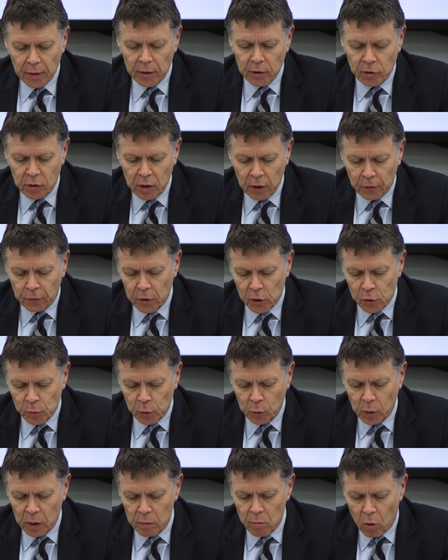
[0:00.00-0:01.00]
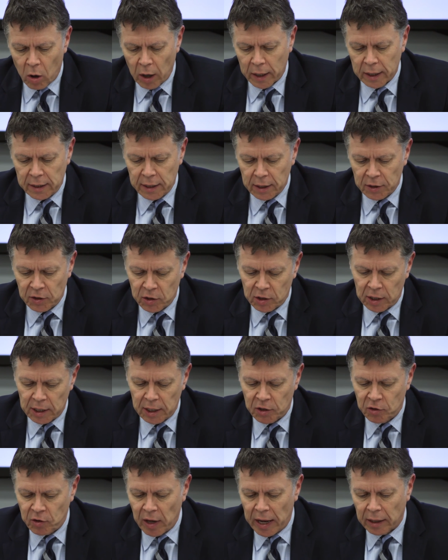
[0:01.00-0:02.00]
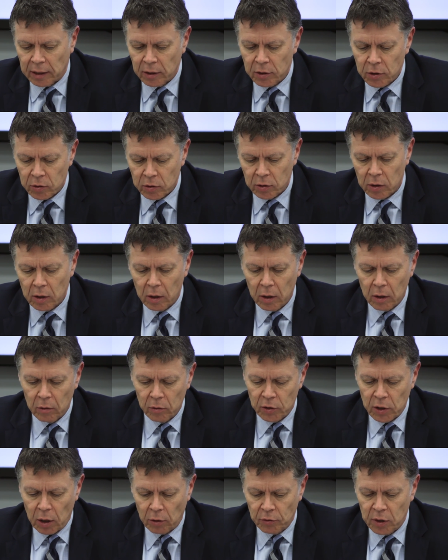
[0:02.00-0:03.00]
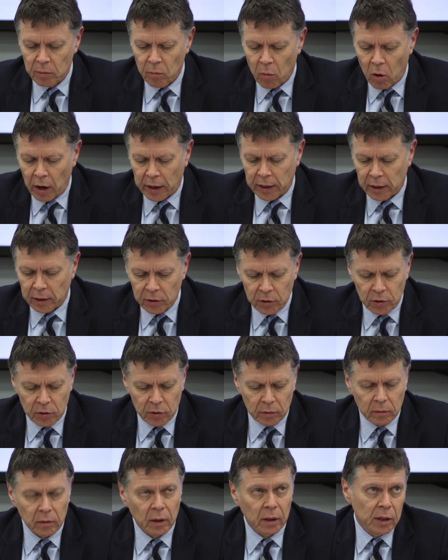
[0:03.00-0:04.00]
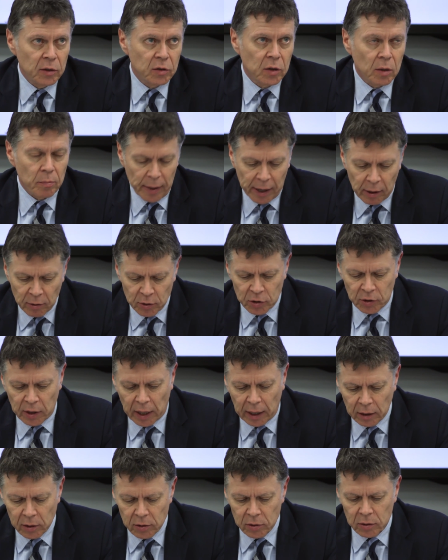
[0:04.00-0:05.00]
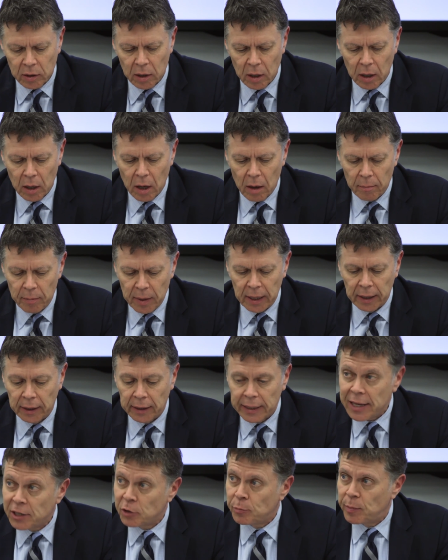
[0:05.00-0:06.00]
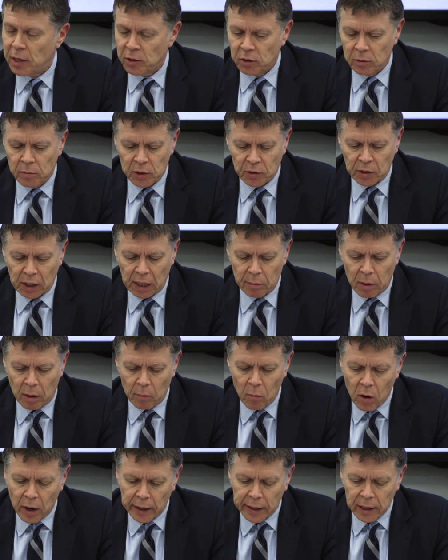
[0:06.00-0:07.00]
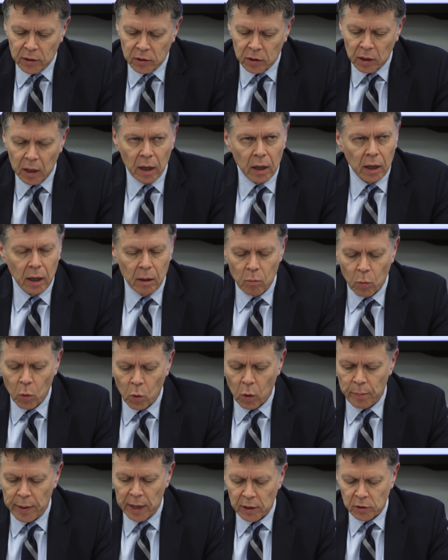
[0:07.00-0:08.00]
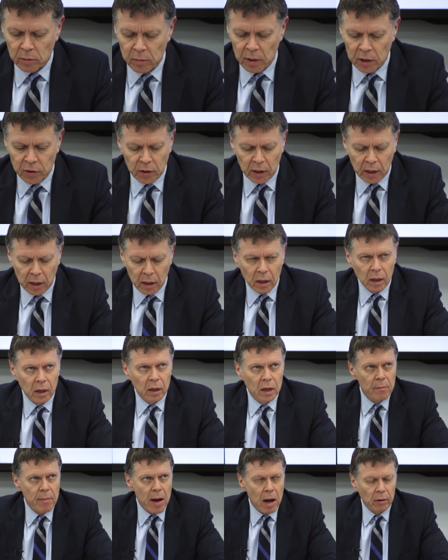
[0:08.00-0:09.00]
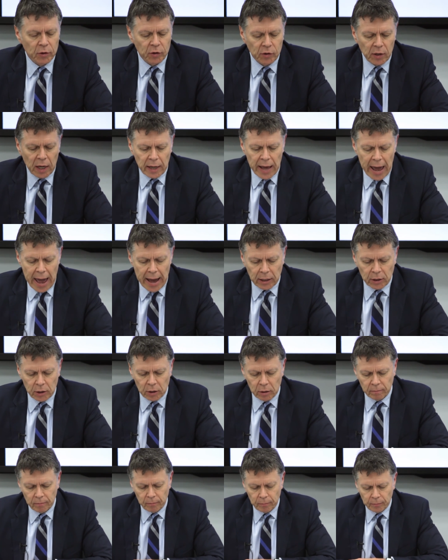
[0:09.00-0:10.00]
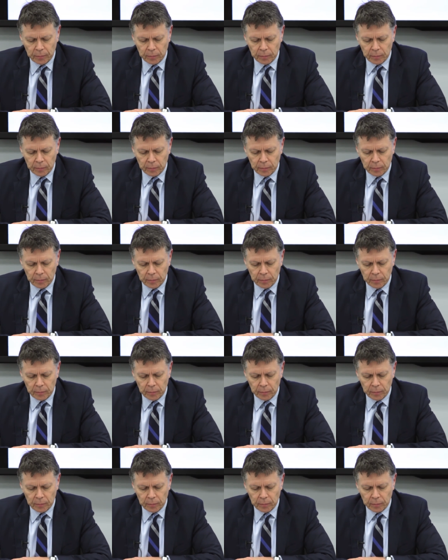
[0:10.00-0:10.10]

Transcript: This difference between marketists and statists results in marketists, at least compared to statists, being less pessimistic about markets and more pessimistic about state action.